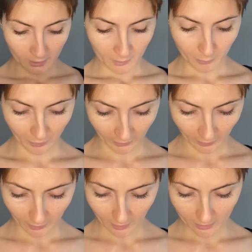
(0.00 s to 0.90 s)
But
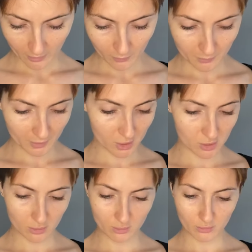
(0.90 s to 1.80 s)
I think what I'm gonna
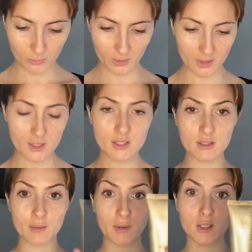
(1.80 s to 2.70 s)
do with this is
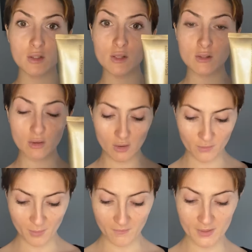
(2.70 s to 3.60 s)
I'm gonna do this all over
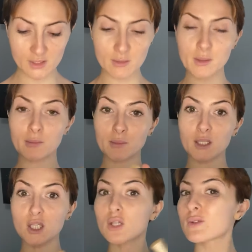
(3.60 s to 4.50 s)
my face, and then I'm gonna
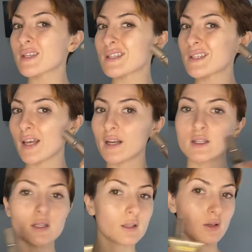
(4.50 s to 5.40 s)
use this kind of as a
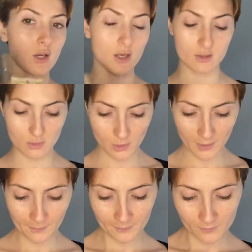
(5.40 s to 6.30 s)
little contour.
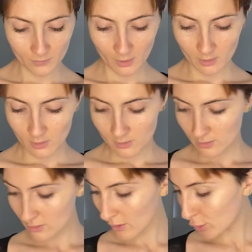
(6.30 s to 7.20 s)

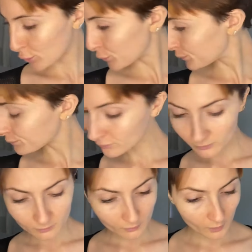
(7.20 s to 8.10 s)
So
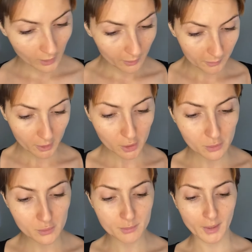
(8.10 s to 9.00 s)
I'm gonna
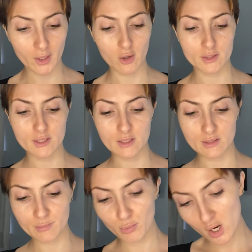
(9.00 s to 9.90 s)
use my Artis
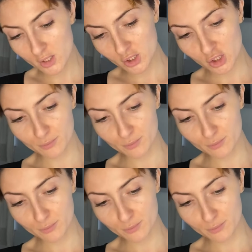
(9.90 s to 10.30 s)
brush.